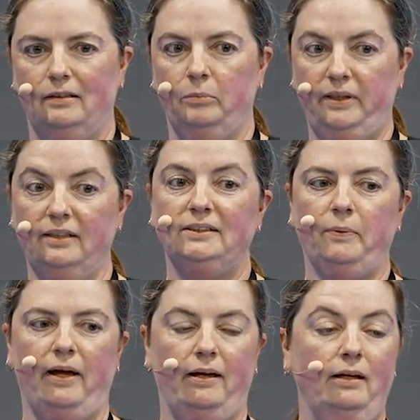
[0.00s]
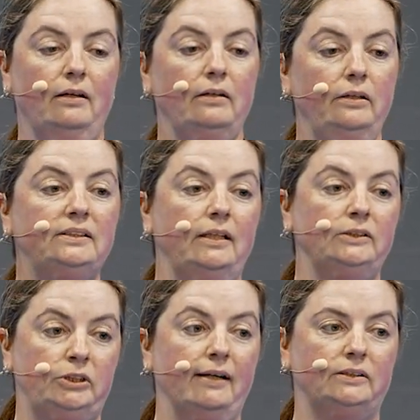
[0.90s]
But this way, you see
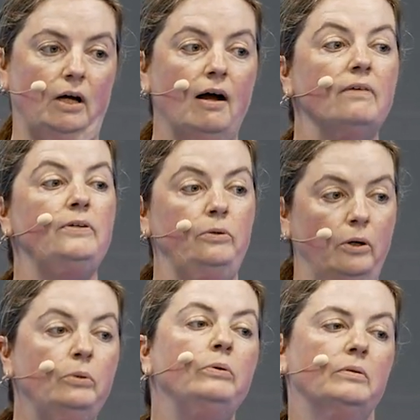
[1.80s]
it checked off, you know who